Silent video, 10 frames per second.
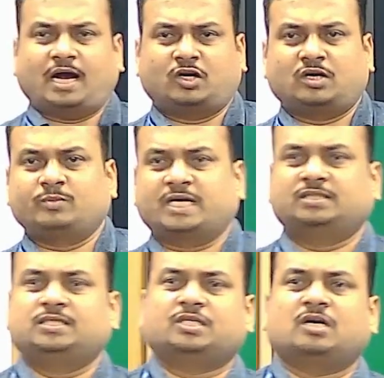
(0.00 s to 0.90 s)
atom
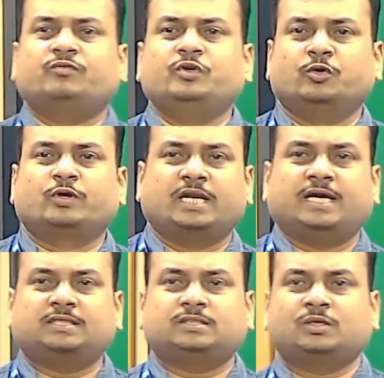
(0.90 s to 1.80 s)
consists of
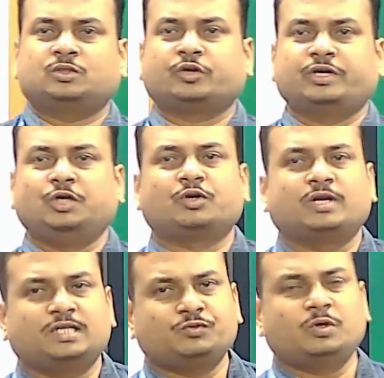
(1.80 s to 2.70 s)
nucleus. So in
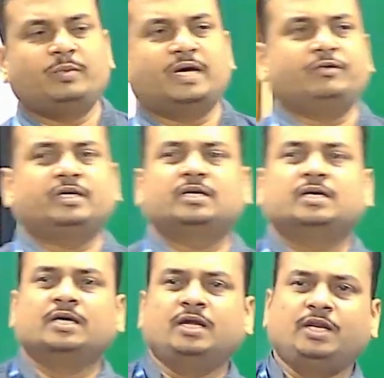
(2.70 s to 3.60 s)
nucleus we will be
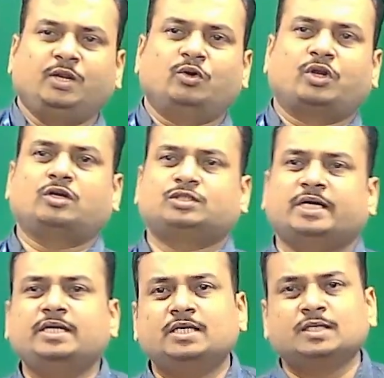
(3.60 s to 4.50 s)
having neutrons
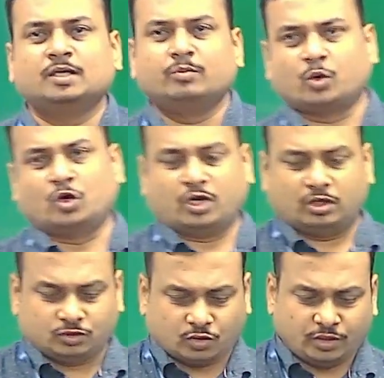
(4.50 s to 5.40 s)
and
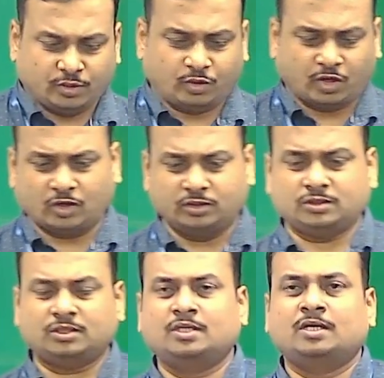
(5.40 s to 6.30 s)
protons. So
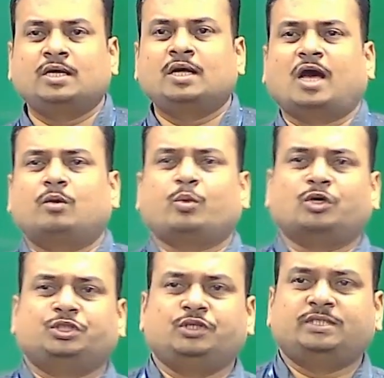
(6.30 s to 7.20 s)
neutrons are
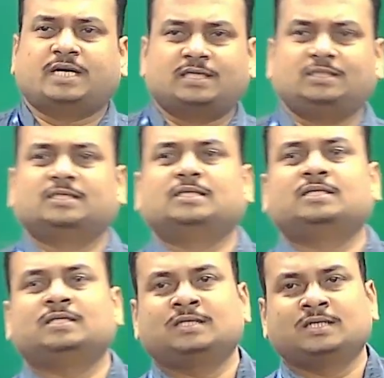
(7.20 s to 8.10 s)
positive charge,
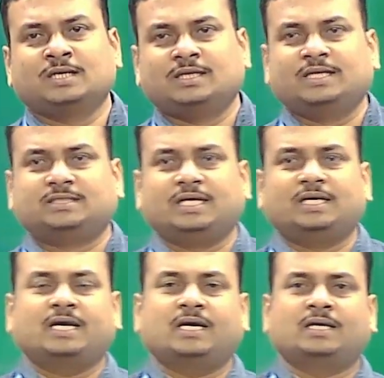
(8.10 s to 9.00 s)
this
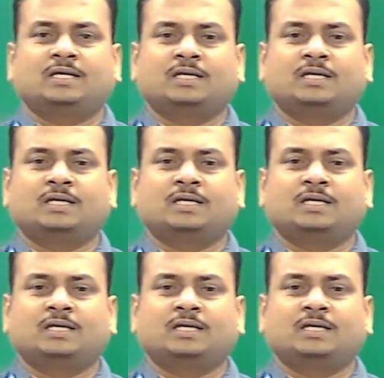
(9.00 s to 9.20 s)
thing.